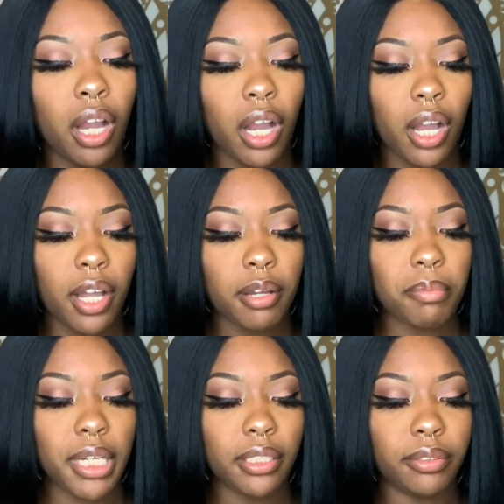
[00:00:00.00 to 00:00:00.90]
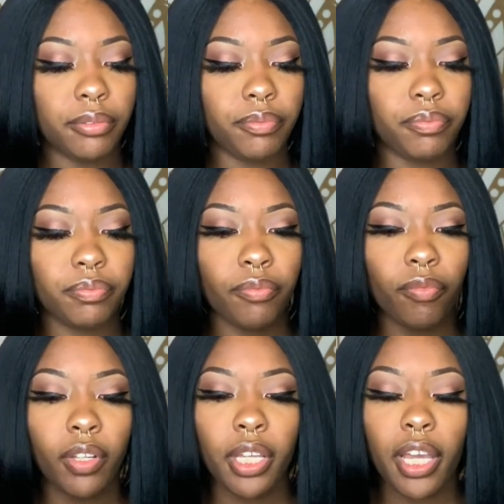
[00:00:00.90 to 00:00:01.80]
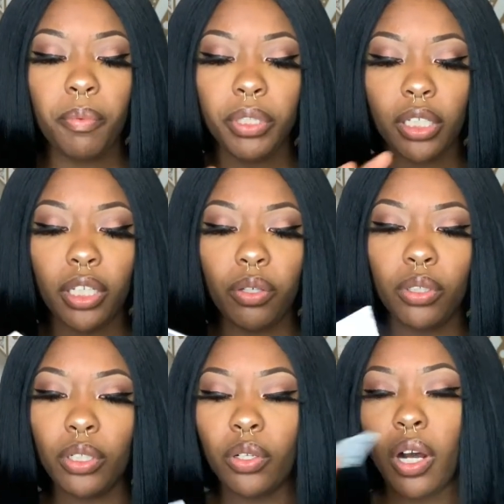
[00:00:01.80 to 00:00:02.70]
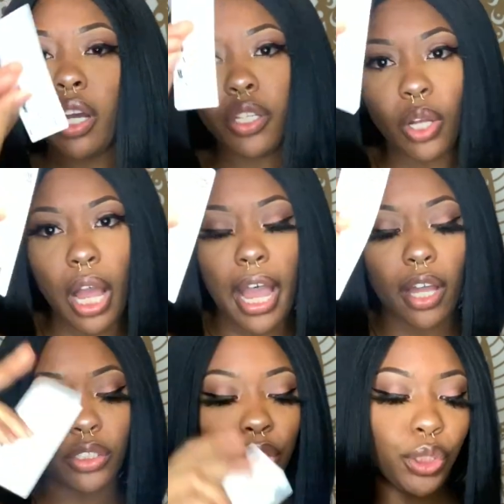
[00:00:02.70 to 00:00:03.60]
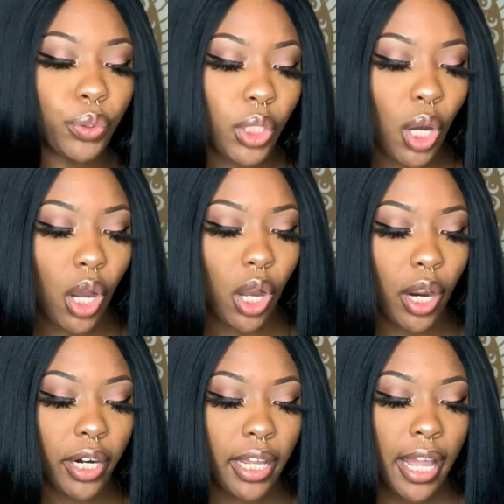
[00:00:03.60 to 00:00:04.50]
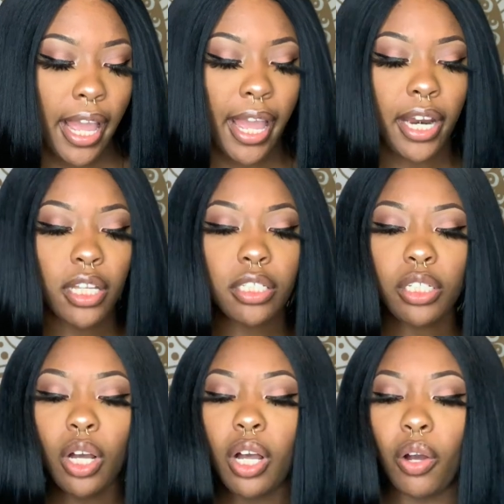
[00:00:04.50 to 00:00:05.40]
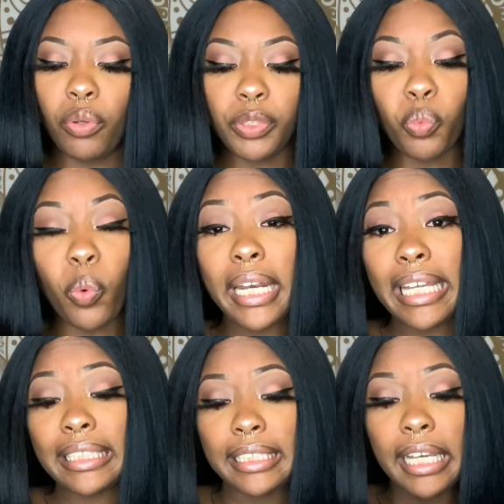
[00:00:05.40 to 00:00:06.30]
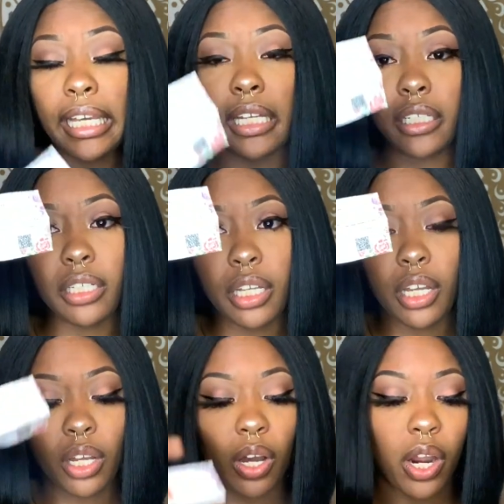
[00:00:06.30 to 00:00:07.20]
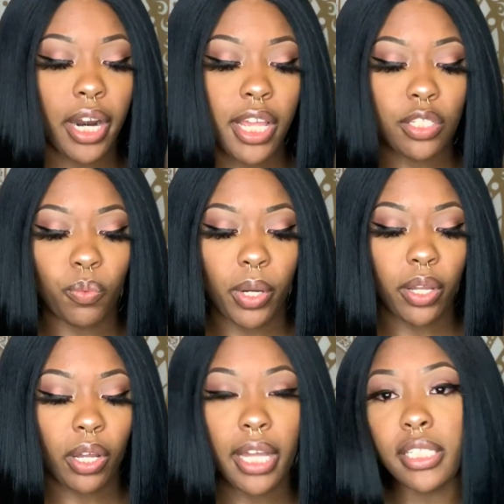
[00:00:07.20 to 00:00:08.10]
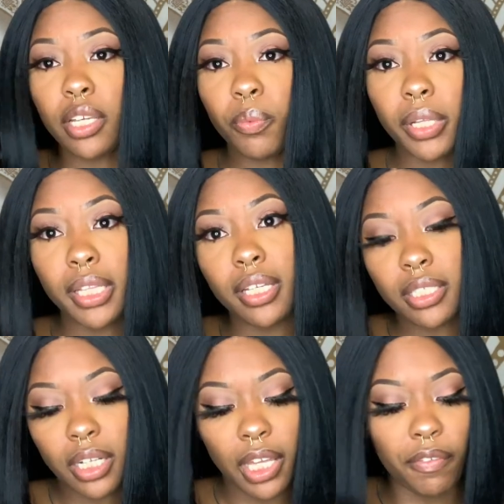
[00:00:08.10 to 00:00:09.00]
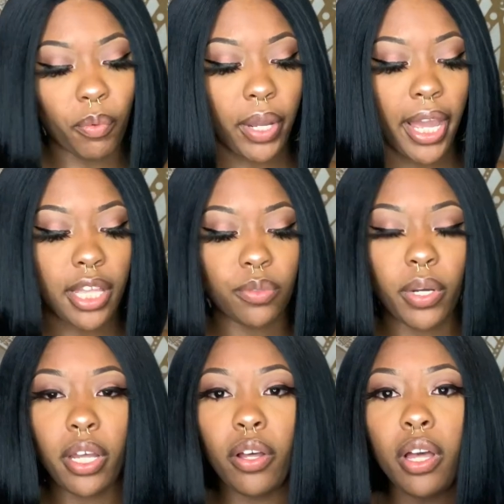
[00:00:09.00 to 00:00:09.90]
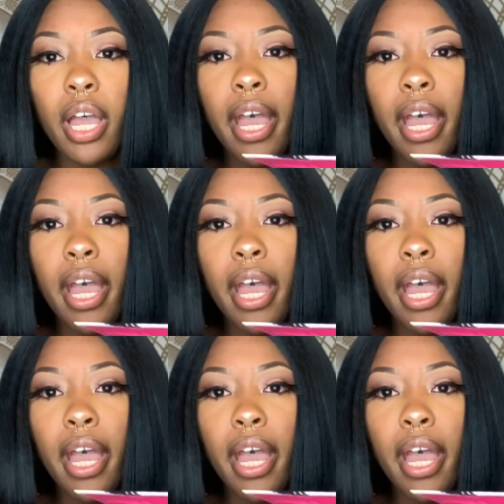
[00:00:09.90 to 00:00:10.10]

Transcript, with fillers: Um, came with a cute little, you know, how to do card. And it's a winning ticket card as well. I did win these in a giveaway as well.